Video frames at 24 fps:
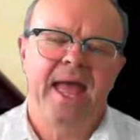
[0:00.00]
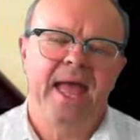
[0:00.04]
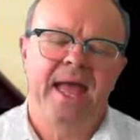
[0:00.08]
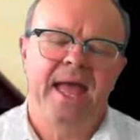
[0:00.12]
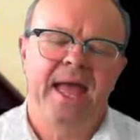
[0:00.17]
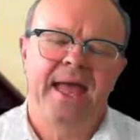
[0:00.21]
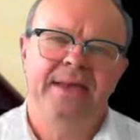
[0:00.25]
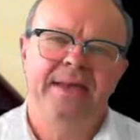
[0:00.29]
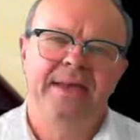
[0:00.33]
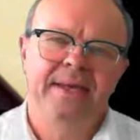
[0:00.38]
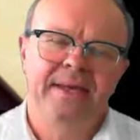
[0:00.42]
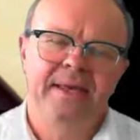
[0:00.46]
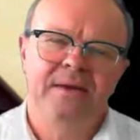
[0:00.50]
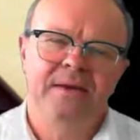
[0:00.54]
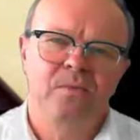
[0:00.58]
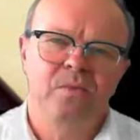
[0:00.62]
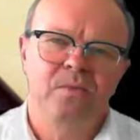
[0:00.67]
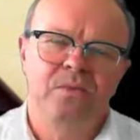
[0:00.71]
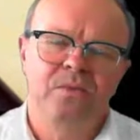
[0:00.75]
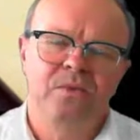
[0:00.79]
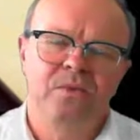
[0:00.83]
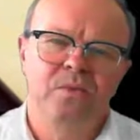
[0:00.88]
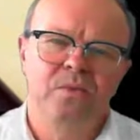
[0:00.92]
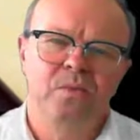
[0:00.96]
And
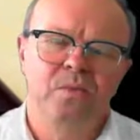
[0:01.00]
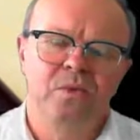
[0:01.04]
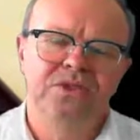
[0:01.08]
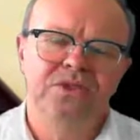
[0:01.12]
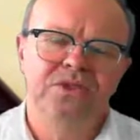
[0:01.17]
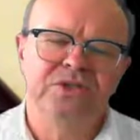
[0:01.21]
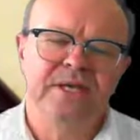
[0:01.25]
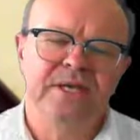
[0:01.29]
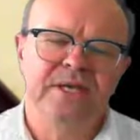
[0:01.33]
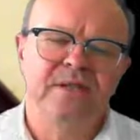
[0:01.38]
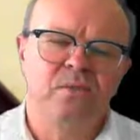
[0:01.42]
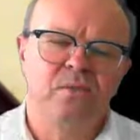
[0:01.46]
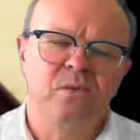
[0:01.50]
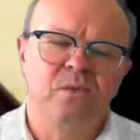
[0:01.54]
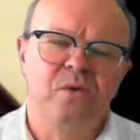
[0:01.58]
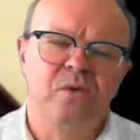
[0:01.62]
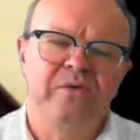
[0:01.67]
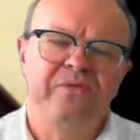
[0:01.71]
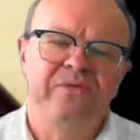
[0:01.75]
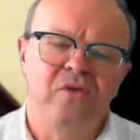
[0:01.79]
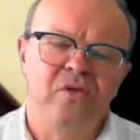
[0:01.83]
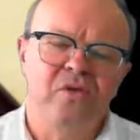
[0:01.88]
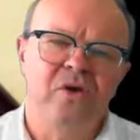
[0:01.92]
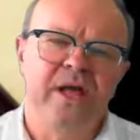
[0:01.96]
we'll see that
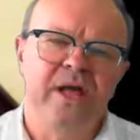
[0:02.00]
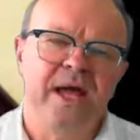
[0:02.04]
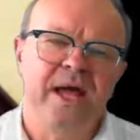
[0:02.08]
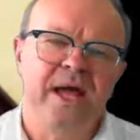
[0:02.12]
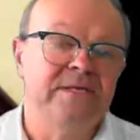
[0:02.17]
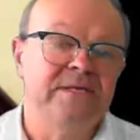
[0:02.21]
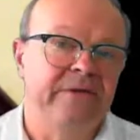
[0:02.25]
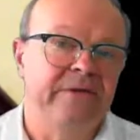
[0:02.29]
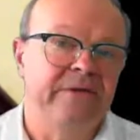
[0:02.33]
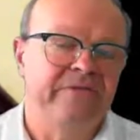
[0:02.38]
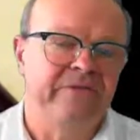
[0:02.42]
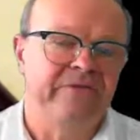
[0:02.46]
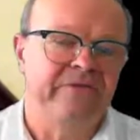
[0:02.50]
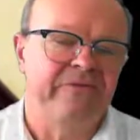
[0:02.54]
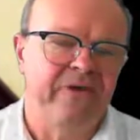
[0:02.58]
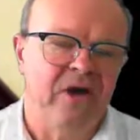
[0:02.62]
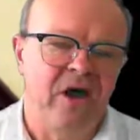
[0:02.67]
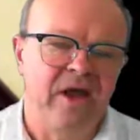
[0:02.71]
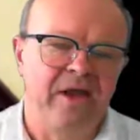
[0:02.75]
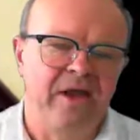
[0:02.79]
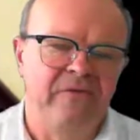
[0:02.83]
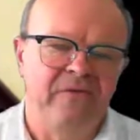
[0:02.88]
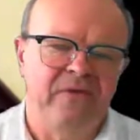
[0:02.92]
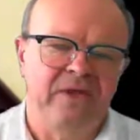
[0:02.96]
we're forecasting for
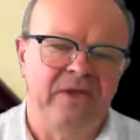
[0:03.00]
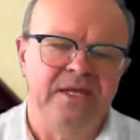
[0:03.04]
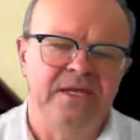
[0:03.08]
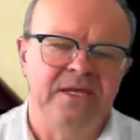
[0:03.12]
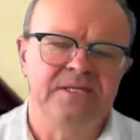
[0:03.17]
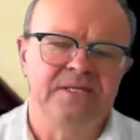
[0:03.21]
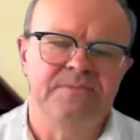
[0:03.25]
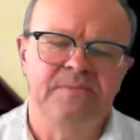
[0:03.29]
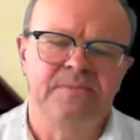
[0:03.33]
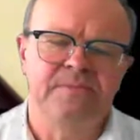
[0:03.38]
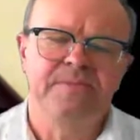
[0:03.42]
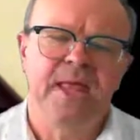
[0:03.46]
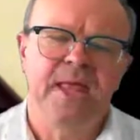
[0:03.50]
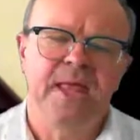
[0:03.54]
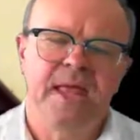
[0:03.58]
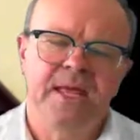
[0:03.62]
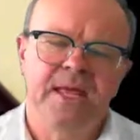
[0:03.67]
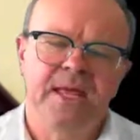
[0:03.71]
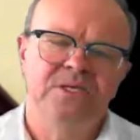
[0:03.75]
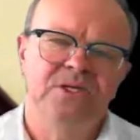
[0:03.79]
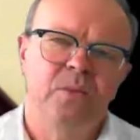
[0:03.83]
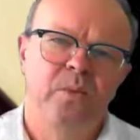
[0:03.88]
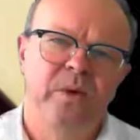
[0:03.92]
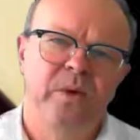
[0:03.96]
5 years,
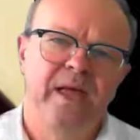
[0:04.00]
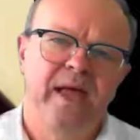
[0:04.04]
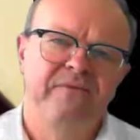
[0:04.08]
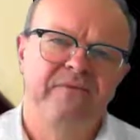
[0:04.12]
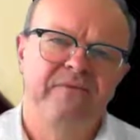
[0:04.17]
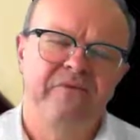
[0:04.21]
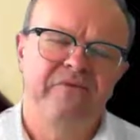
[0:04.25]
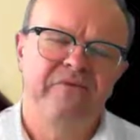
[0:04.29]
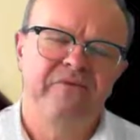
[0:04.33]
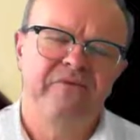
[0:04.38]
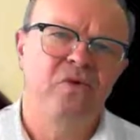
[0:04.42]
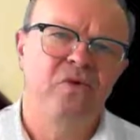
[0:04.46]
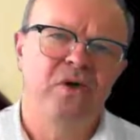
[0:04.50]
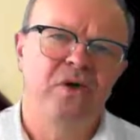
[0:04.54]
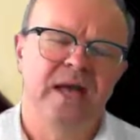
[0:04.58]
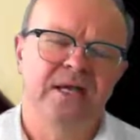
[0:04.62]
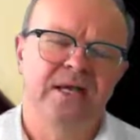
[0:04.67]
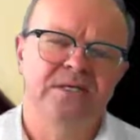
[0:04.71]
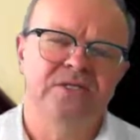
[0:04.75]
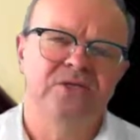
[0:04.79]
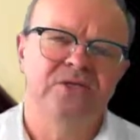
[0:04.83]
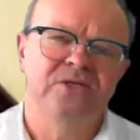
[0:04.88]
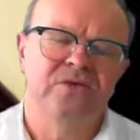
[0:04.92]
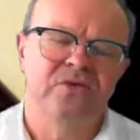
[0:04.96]
so we have a
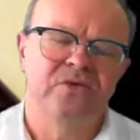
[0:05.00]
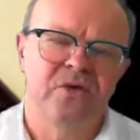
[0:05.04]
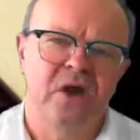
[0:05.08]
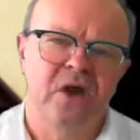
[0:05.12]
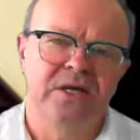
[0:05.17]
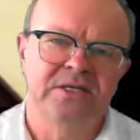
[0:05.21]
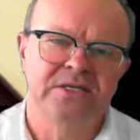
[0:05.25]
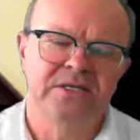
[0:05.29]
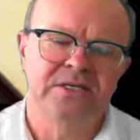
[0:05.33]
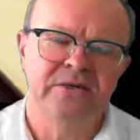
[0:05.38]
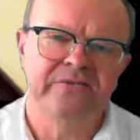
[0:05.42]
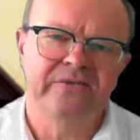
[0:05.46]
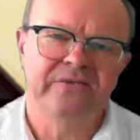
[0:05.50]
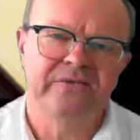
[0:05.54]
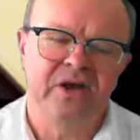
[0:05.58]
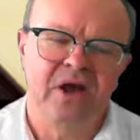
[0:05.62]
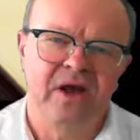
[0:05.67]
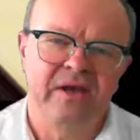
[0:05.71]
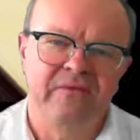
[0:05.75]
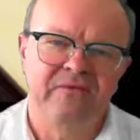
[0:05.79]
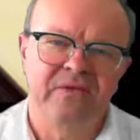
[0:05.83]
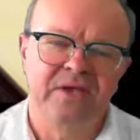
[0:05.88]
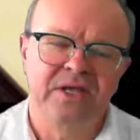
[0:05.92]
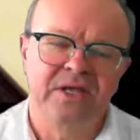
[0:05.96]
forecast horizon of
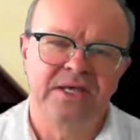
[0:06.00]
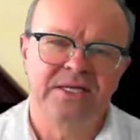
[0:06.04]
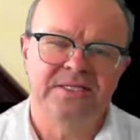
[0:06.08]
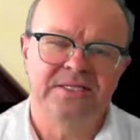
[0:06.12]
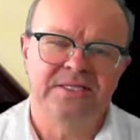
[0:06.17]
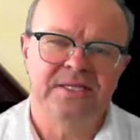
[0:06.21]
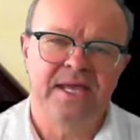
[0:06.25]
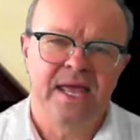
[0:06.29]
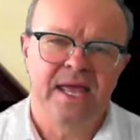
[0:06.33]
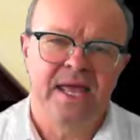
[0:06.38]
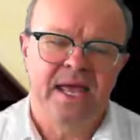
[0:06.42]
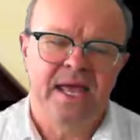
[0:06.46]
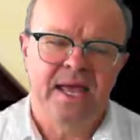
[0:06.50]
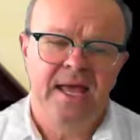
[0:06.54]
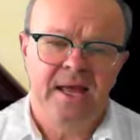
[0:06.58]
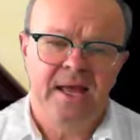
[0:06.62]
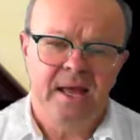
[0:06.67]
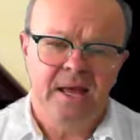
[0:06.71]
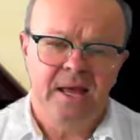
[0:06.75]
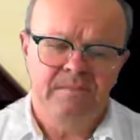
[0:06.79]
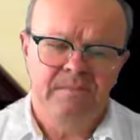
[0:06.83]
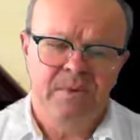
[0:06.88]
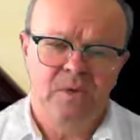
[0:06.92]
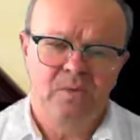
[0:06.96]
5 years.
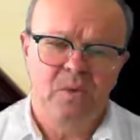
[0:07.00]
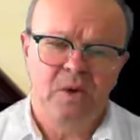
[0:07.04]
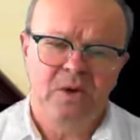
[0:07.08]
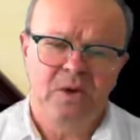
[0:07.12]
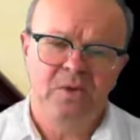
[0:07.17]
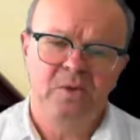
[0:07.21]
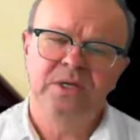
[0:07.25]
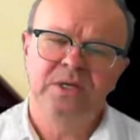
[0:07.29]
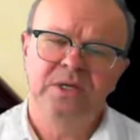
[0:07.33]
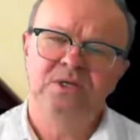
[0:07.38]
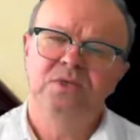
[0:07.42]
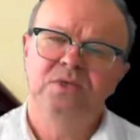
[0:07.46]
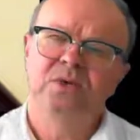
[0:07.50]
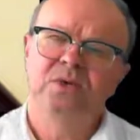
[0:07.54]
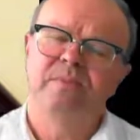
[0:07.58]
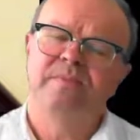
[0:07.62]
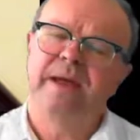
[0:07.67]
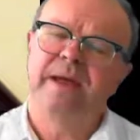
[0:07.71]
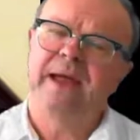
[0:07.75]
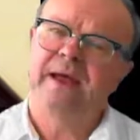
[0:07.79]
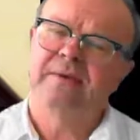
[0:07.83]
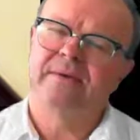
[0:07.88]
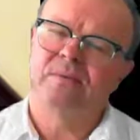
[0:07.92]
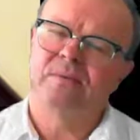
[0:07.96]
But what do we do
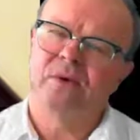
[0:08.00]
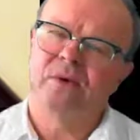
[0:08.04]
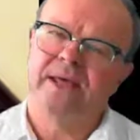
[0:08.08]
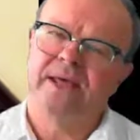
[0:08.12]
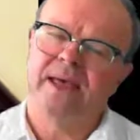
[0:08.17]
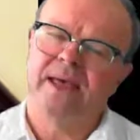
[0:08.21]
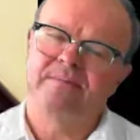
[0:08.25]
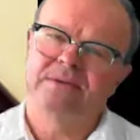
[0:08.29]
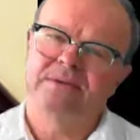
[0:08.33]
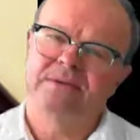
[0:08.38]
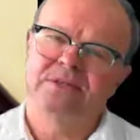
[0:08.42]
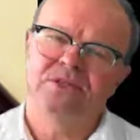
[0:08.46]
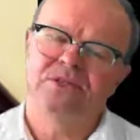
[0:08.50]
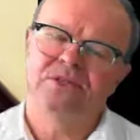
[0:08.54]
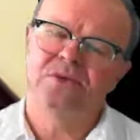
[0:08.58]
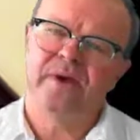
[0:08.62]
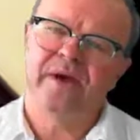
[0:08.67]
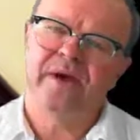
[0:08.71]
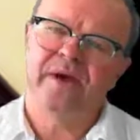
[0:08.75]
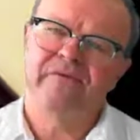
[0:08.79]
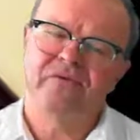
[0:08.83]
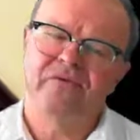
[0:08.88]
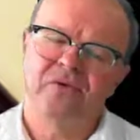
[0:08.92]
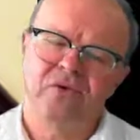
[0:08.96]
about what happens to
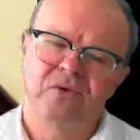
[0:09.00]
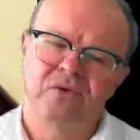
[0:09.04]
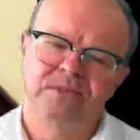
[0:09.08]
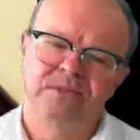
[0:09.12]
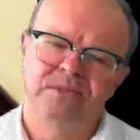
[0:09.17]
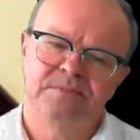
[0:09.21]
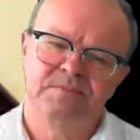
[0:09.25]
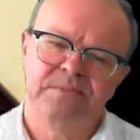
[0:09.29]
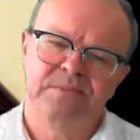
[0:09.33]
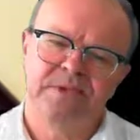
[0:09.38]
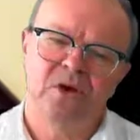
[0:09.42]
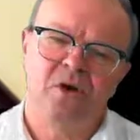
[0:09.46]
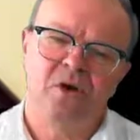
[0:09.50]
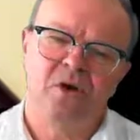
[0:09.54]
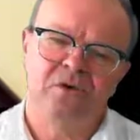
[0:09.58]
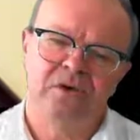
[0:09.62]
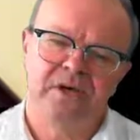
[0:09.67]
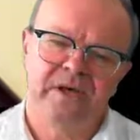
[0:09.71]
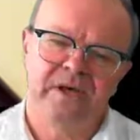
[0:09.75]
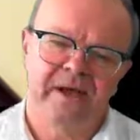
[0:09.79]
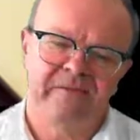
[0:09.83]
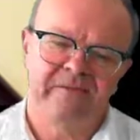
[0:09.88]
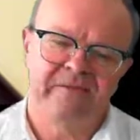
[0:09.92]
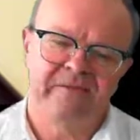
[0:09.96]
our firms beyond our